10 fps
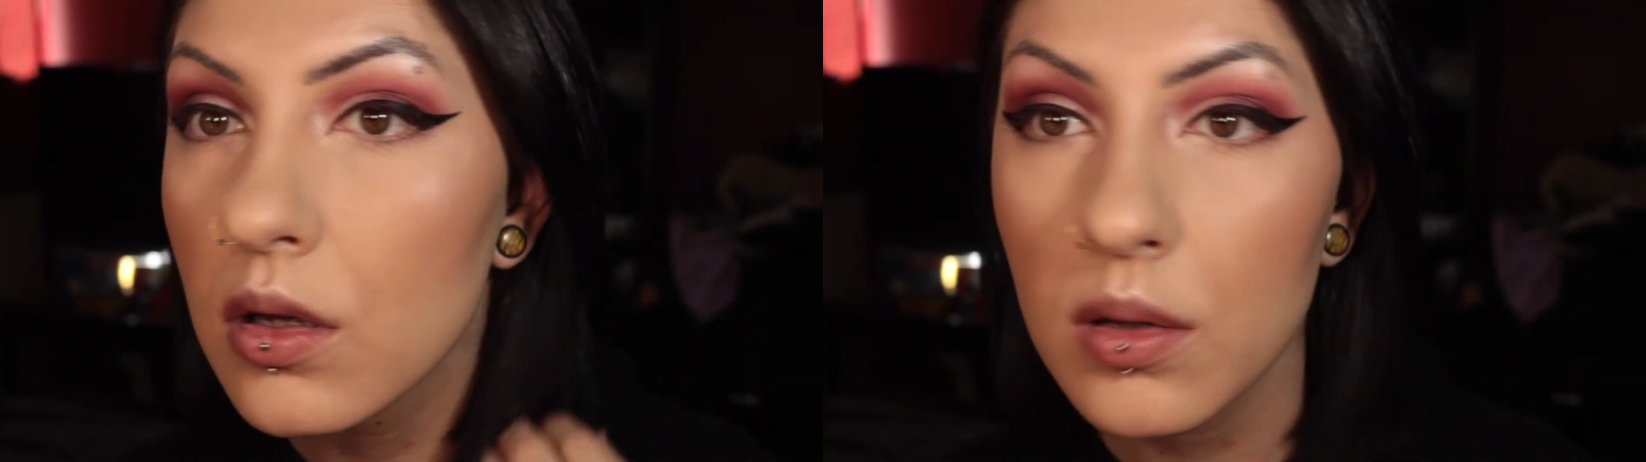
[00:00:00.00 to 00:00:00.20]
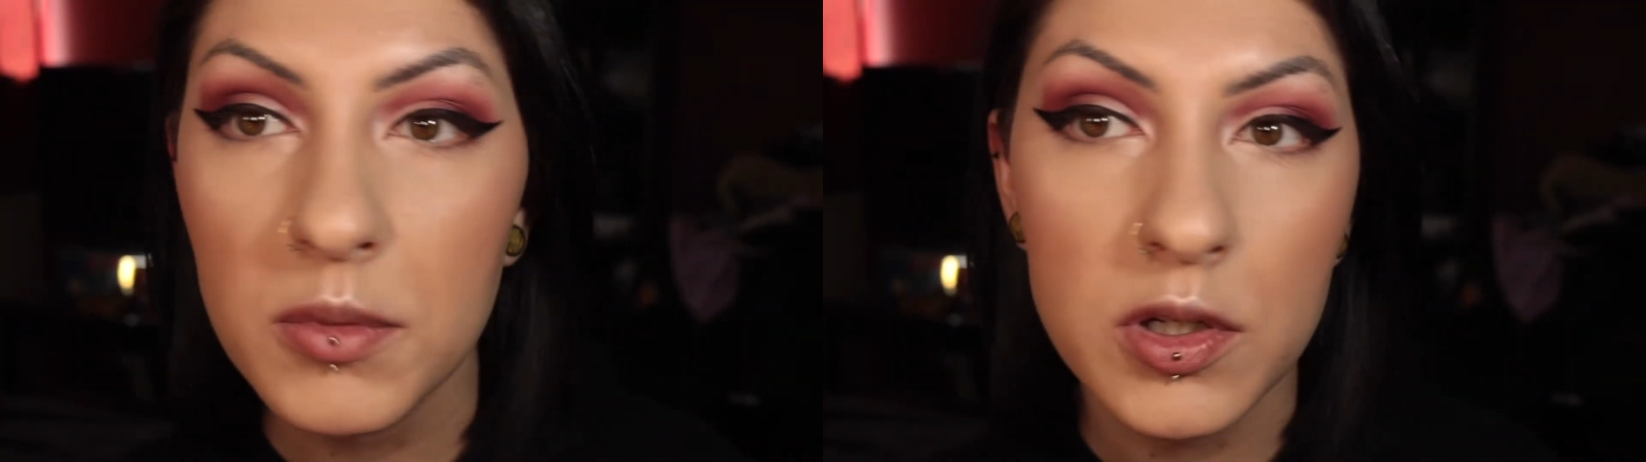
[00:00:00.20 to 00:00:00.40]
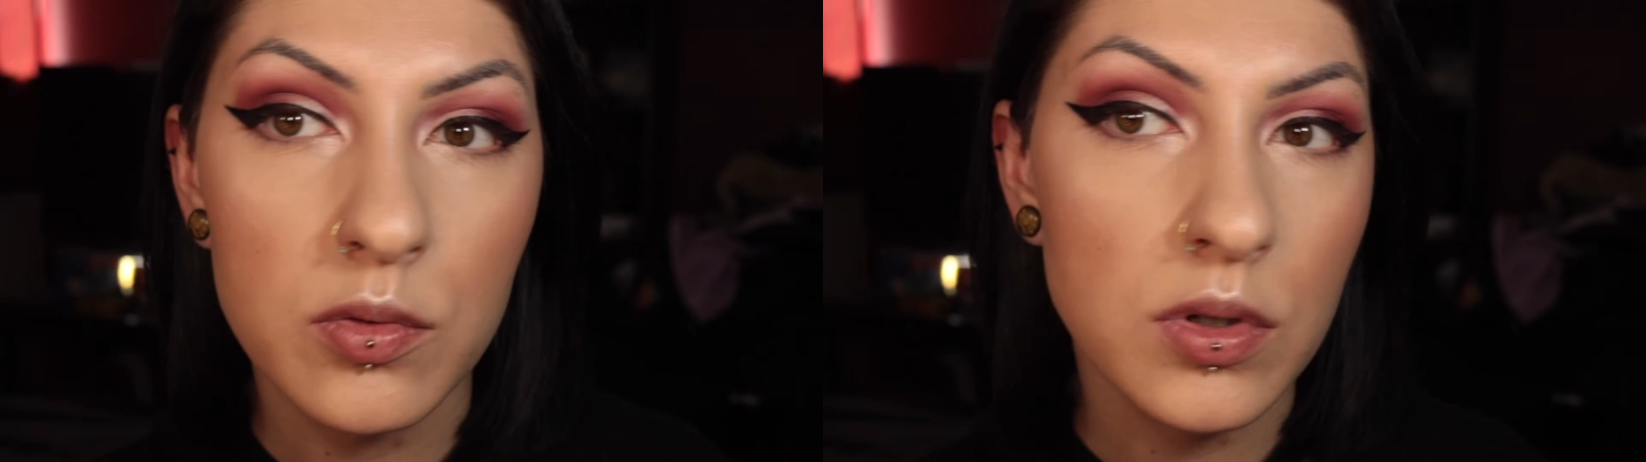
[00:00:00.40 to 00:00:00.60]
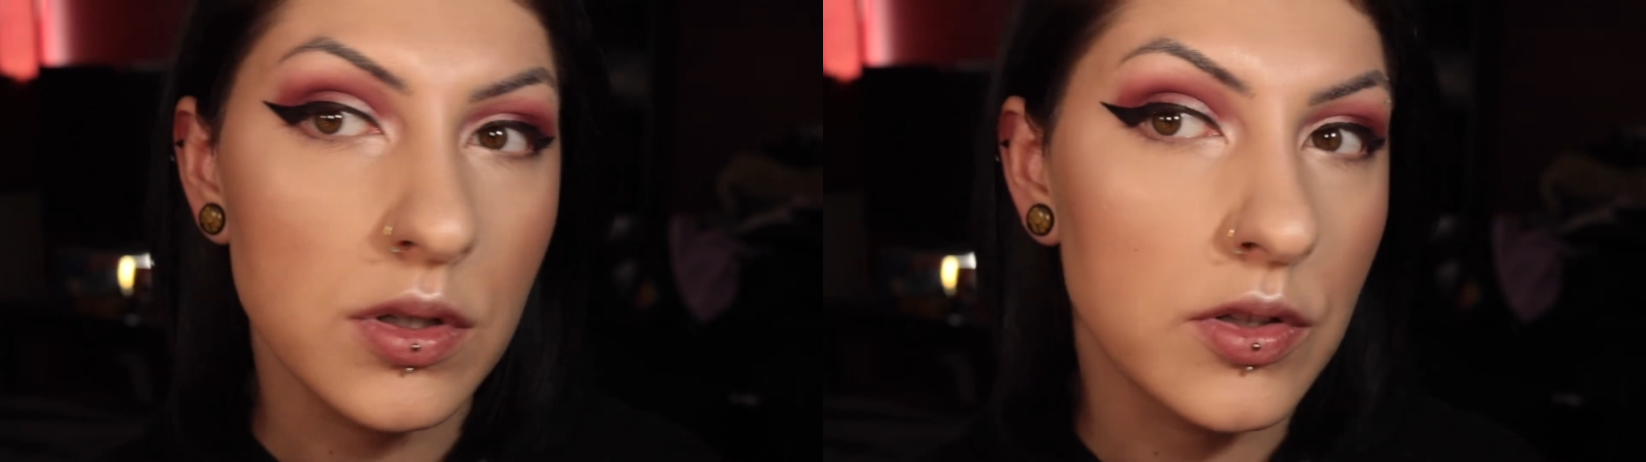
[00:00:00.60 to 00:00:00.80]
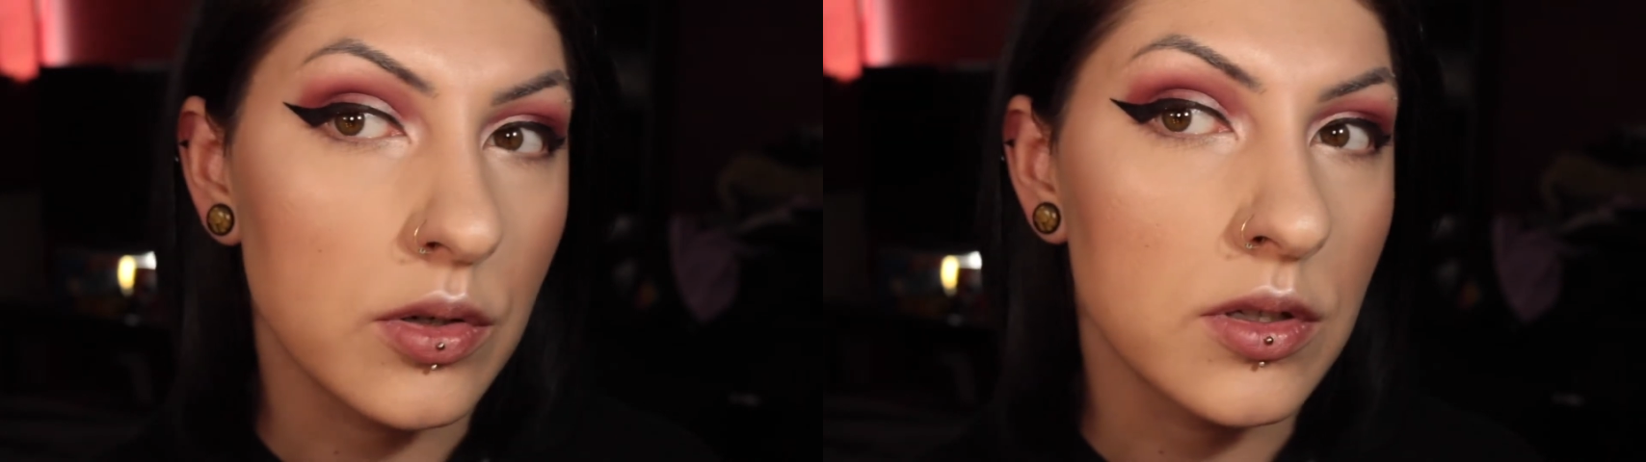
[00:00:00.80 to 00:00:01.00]
I mean, you really
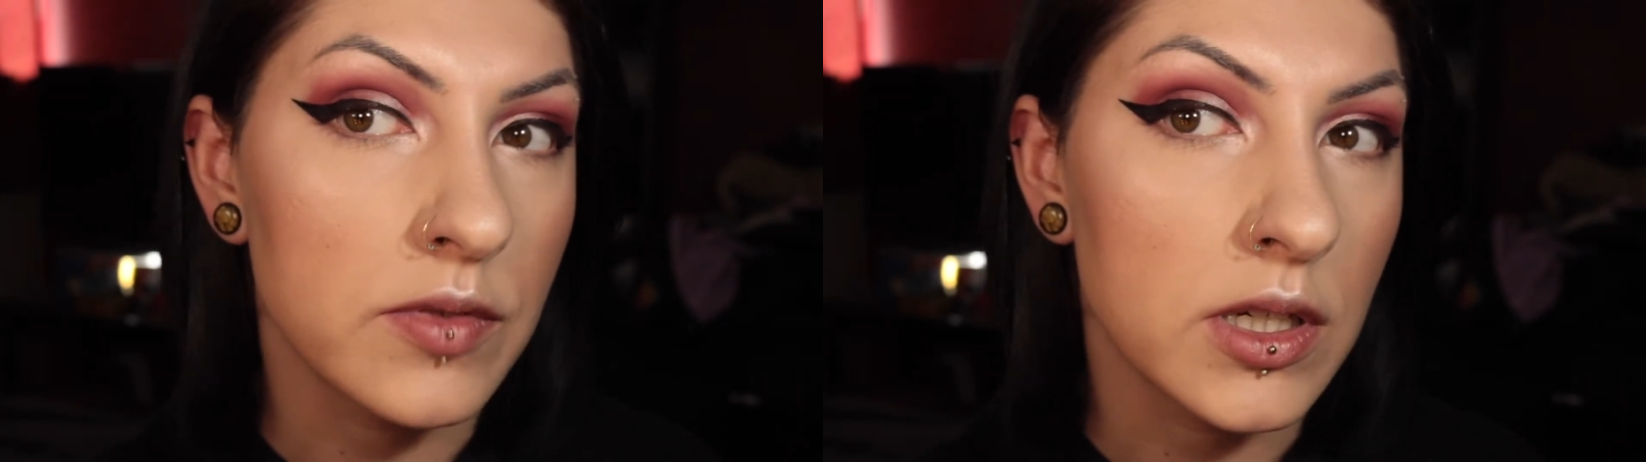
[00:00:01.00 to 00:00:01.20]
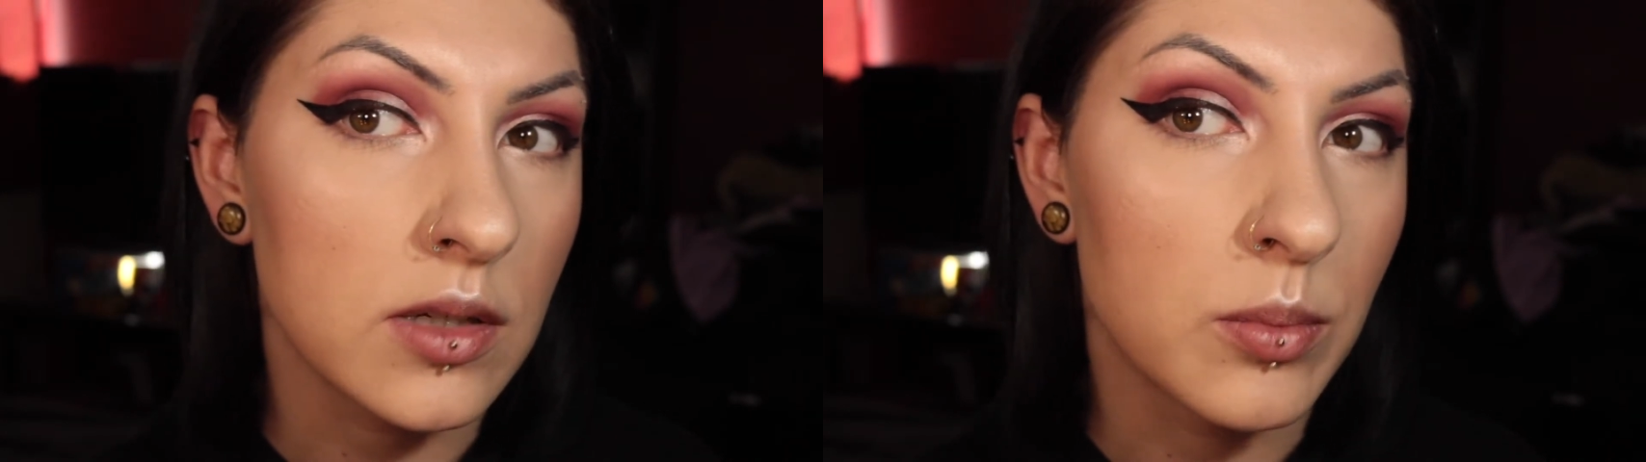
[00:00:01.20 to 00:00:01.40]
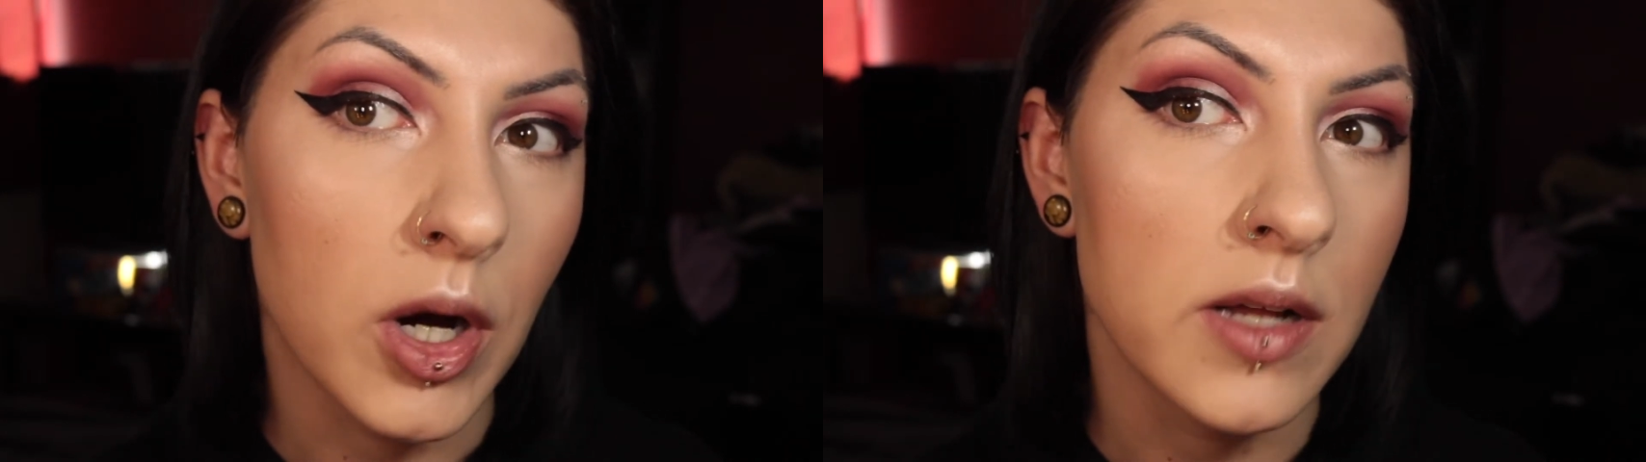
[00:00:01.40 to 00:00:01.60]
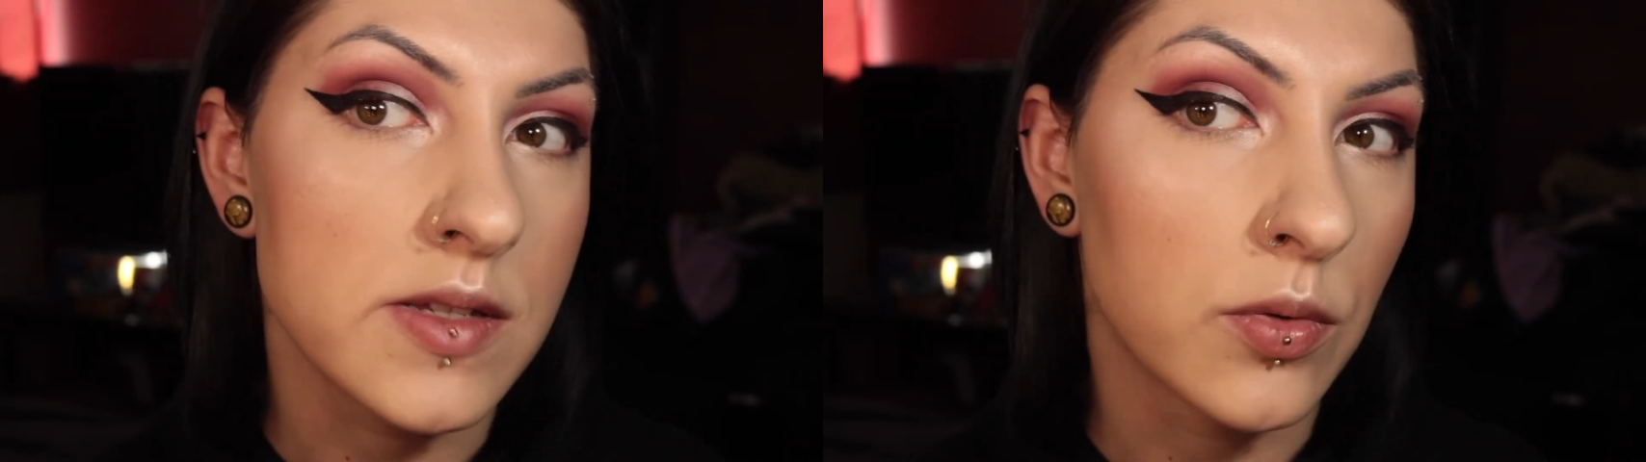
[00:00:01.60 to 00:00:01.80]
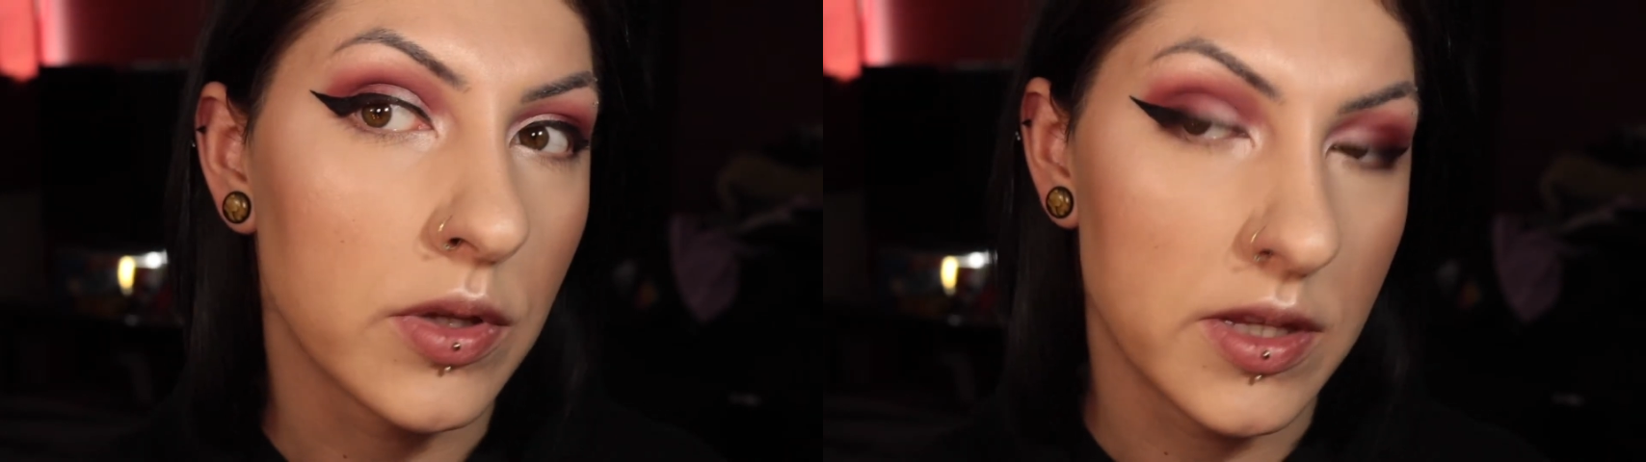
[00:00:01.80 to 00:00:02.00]
don't even need
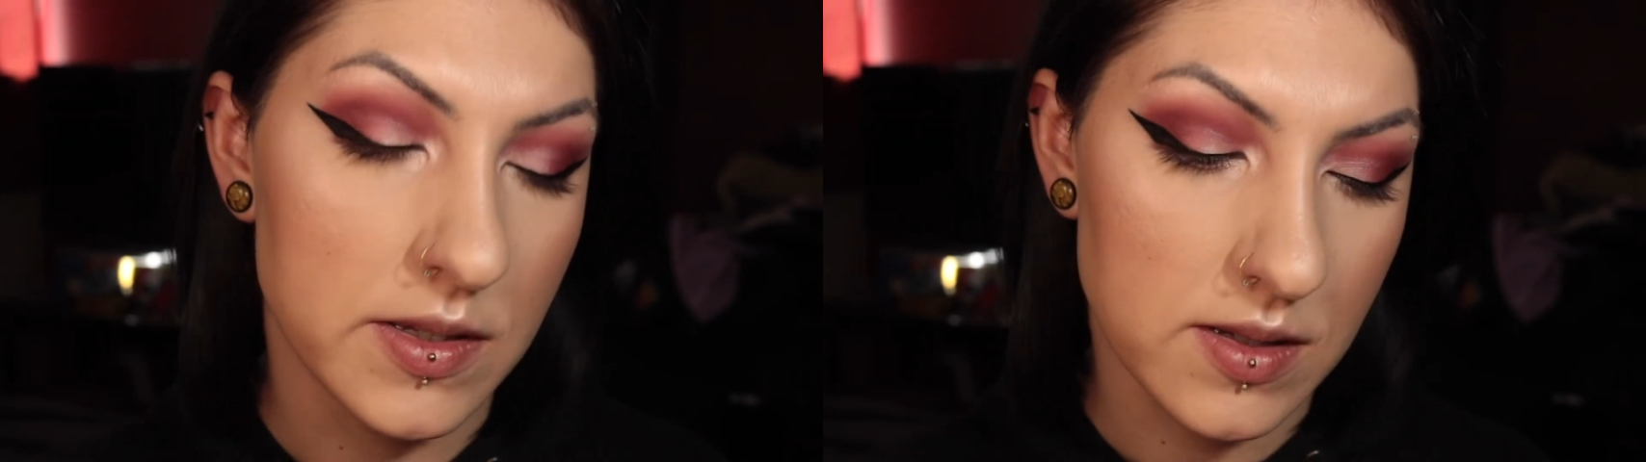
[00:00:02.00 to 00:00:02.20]
bronzer with this.